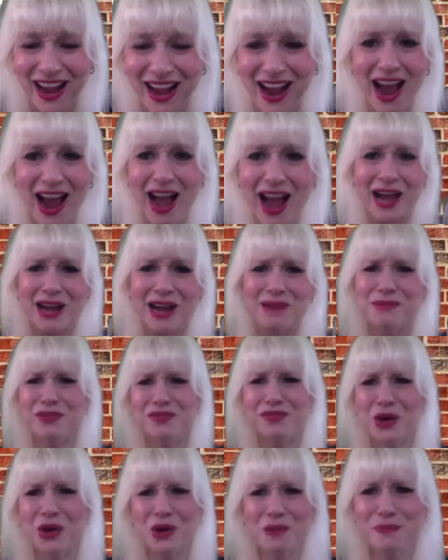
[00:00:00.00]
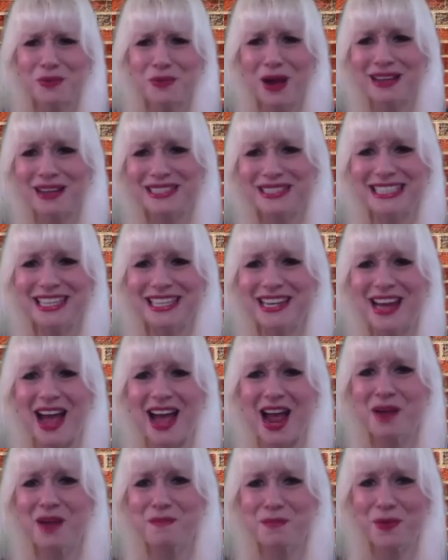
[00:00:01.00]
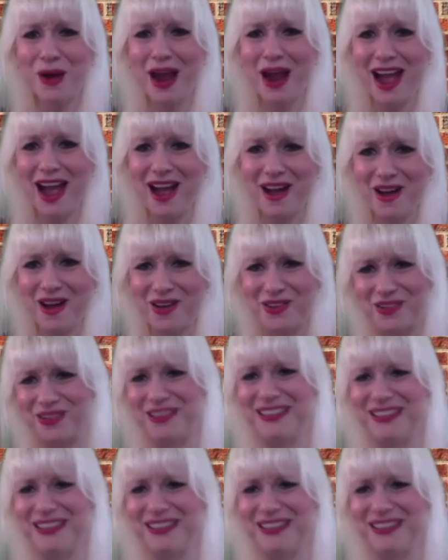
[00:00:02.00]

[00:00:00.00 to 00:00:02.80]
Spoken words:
I'm a voter proxy and I am proud.